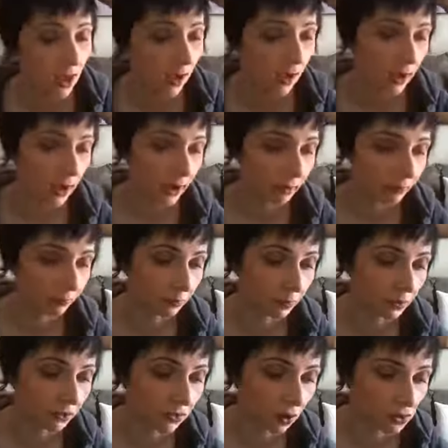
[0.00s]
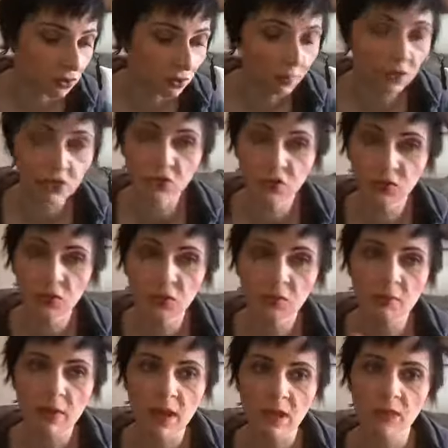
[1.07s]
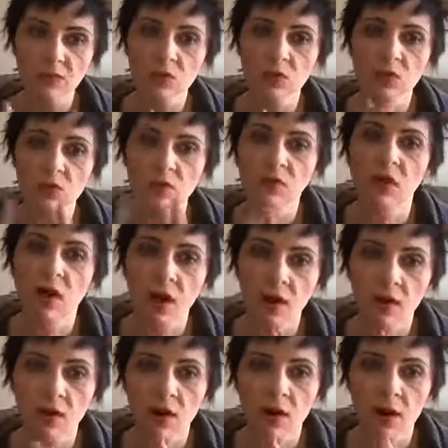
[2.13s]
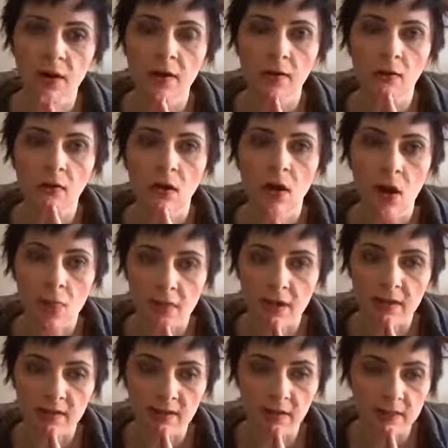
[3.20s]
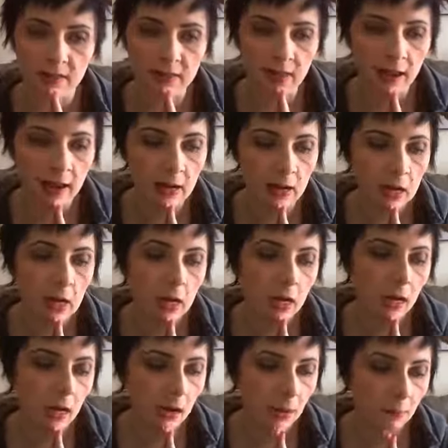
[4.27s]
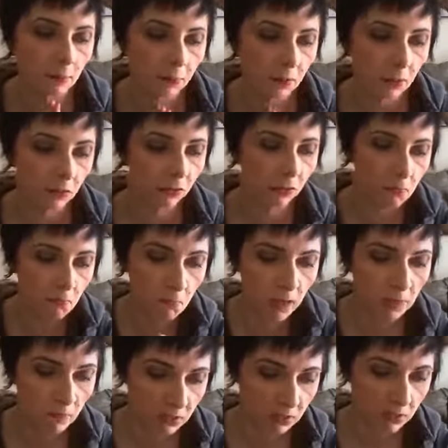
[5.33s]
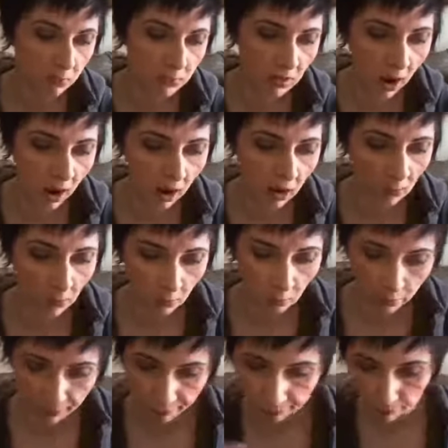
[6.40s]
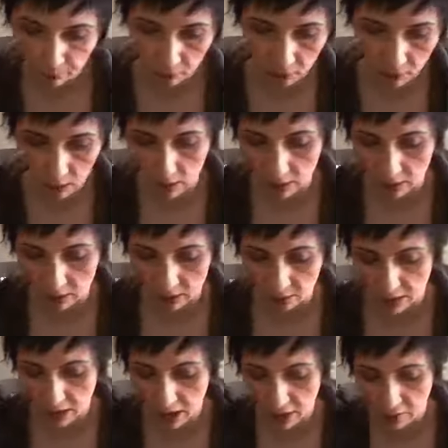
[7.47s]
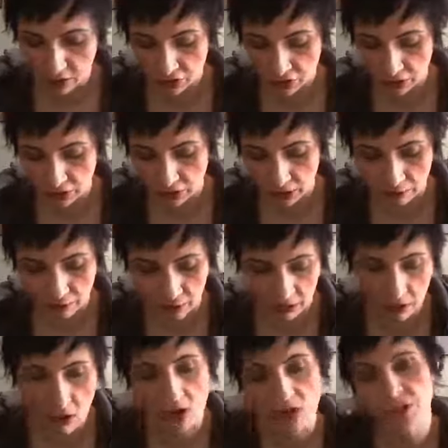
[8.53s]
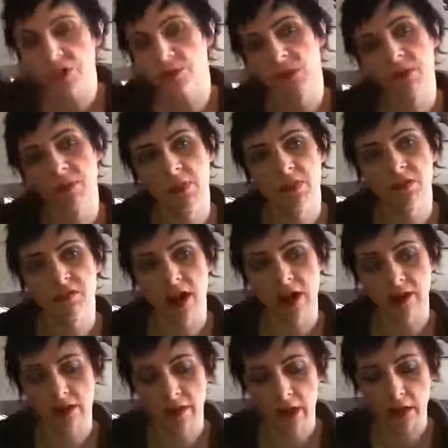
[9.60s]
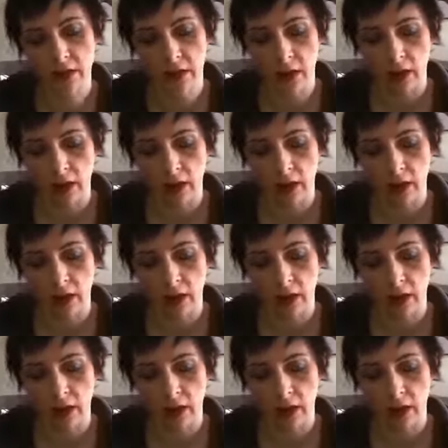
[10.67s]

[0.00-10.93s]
But those are my two main schools of thought on this, is that, you know, there might be some time issues here, but it also might be the fact that,